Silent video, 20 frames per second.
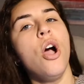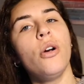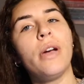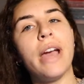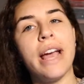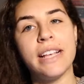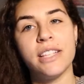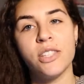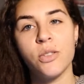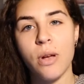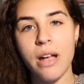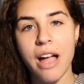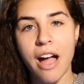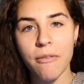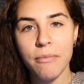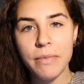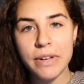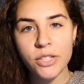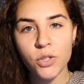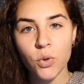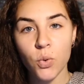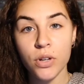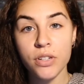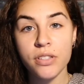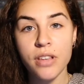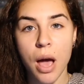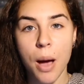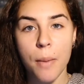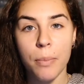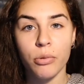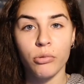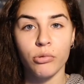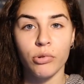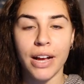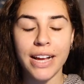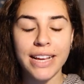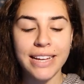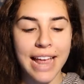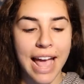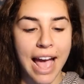Okay, so I have my scores up
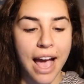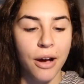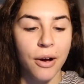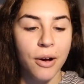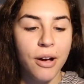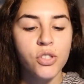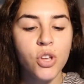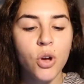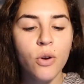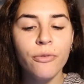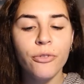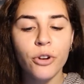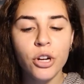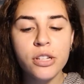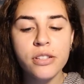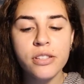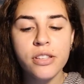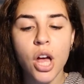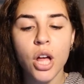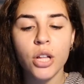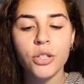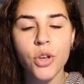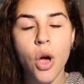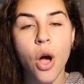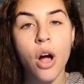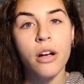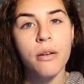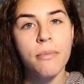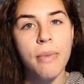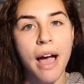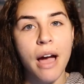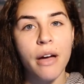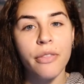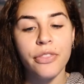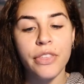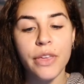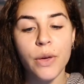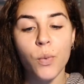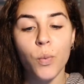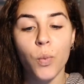right now. So first I'll talk
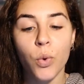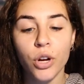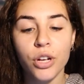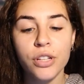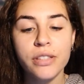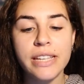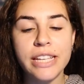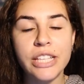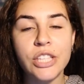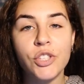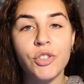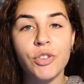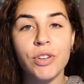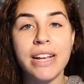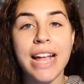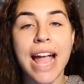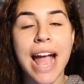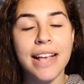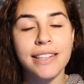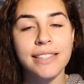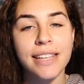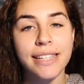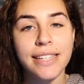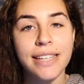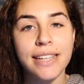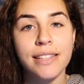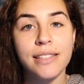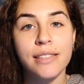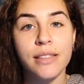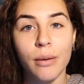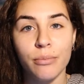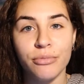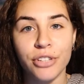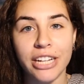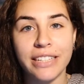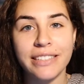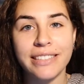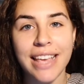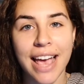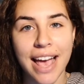about the World History SAT
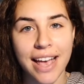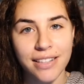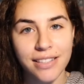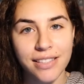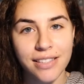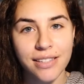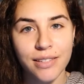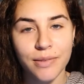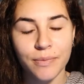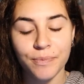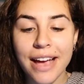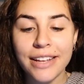subject test.